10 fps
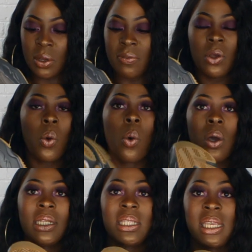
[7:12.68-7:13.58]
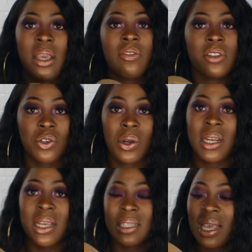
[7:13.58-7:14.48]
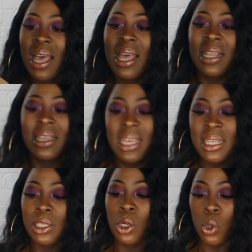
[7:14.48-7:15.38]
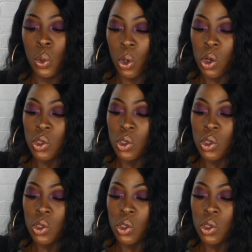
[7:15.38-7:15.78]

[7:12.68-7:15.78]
of the quality of the trainers, these look